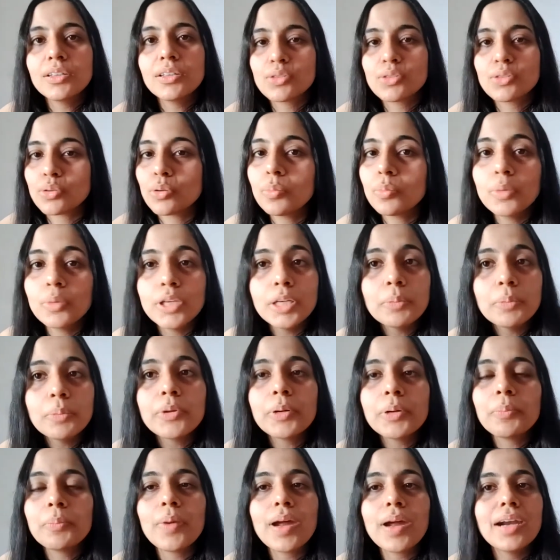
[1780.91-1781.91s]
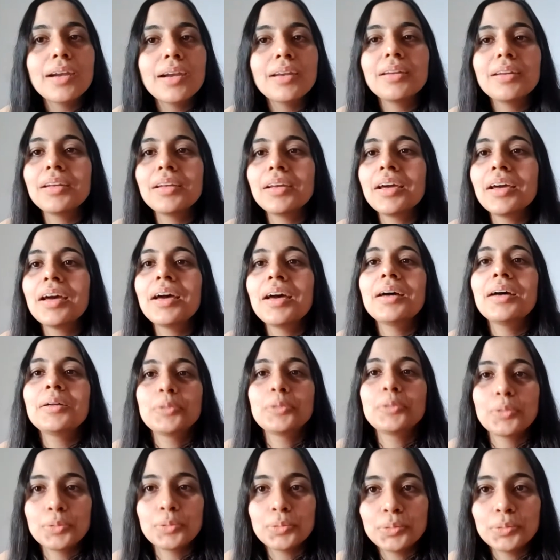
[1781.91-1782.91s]
So be prepared
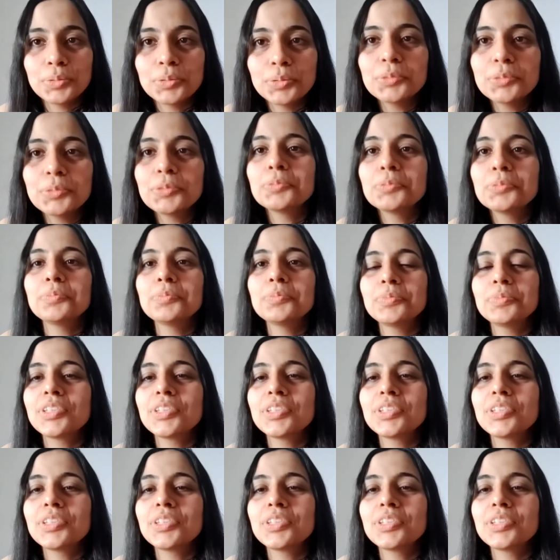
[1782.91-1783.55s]
to